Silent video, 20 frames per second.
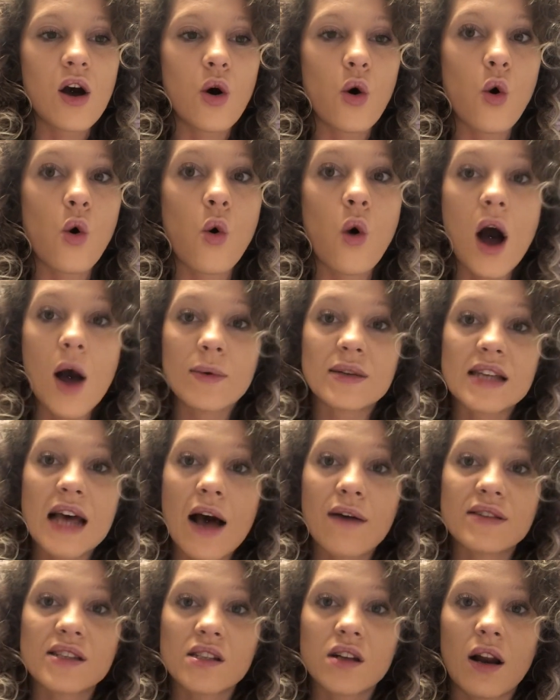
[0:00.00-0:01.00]
or I would
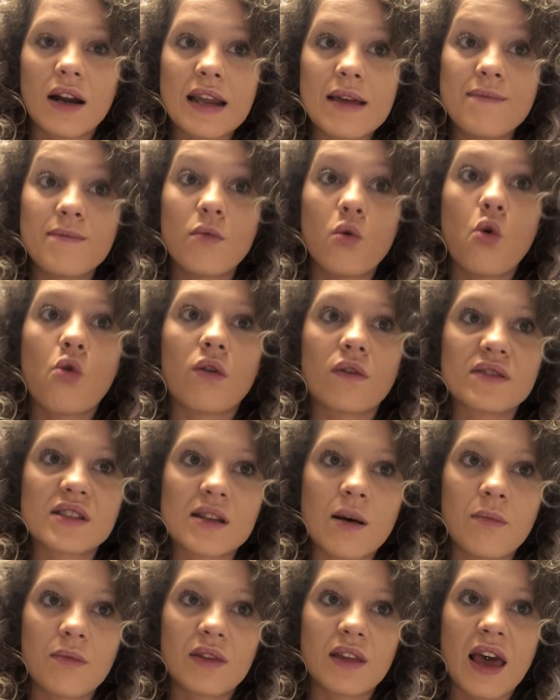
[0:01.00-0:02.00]
have slightly more of
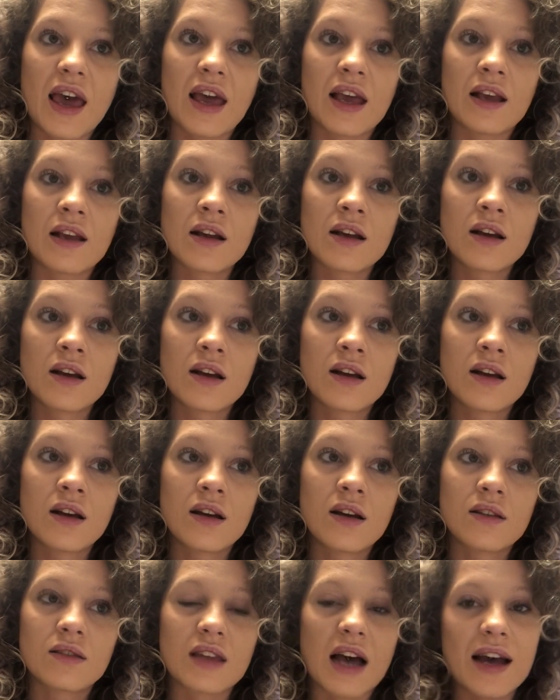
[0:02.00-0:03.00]
something
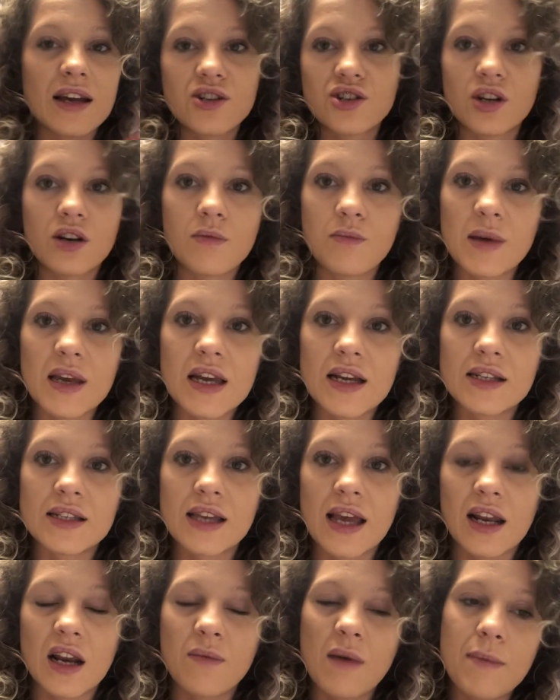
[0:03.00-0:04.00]
that I shouldn't be
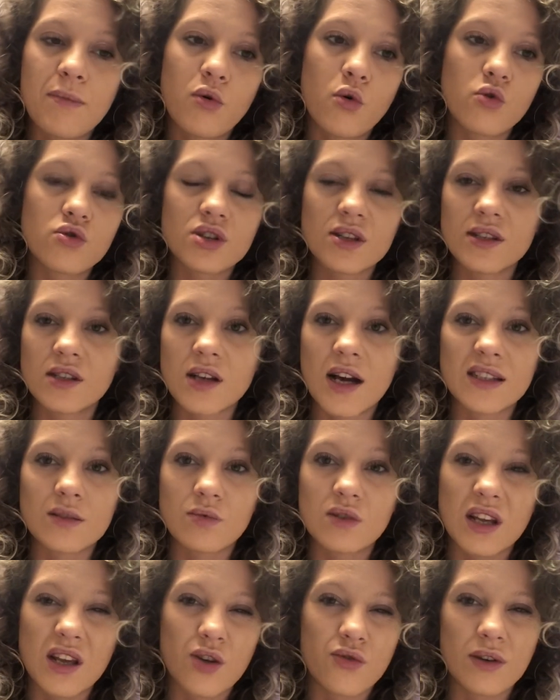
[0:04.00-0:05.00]
eating. Like my portion size
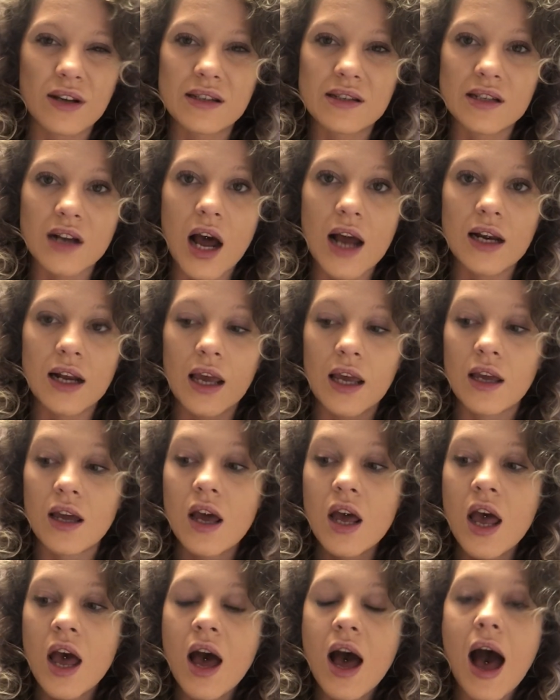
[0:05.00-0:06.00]
would increase slightly,
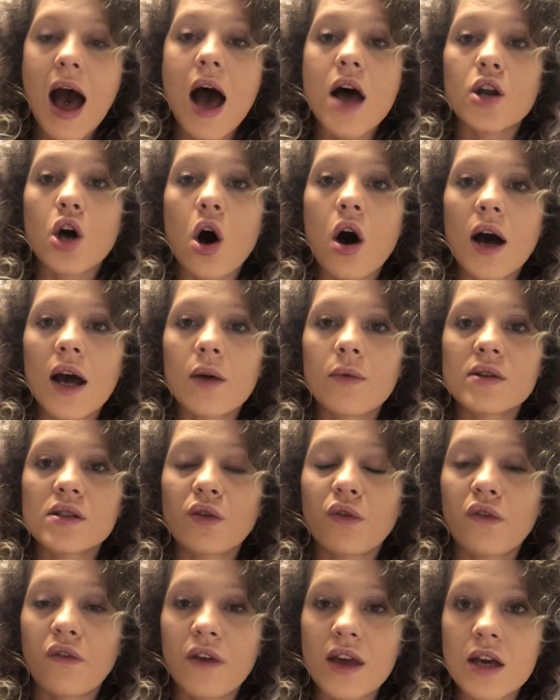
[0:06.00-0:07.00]
and I would
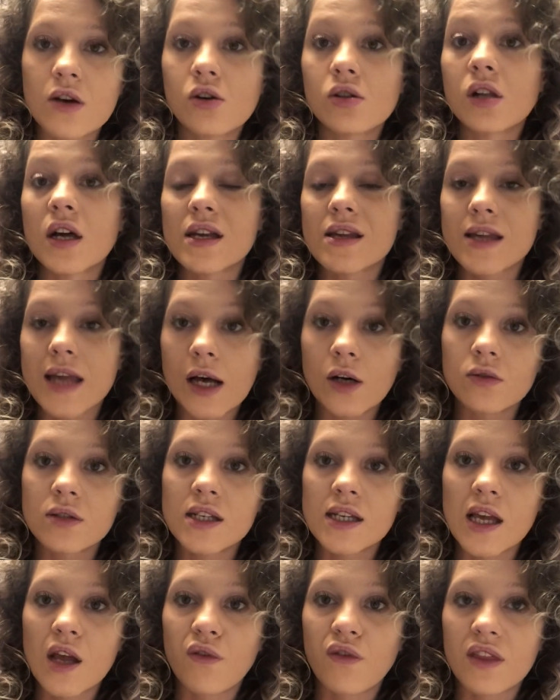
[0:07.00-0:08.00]
feel
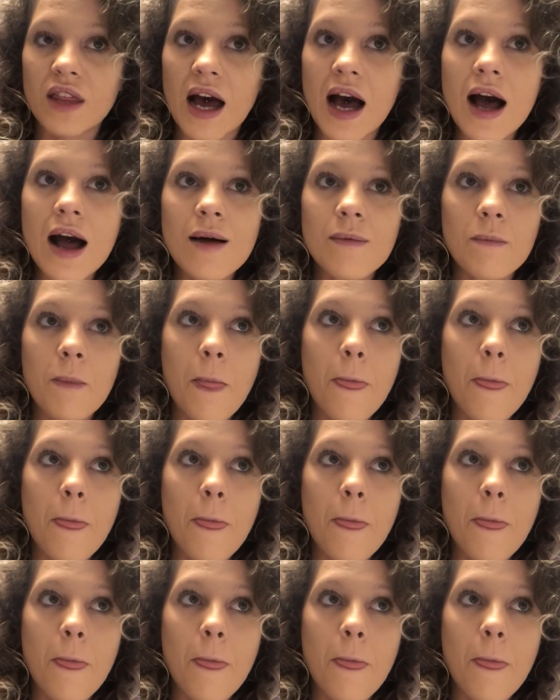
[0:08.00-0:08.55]
guilty for that.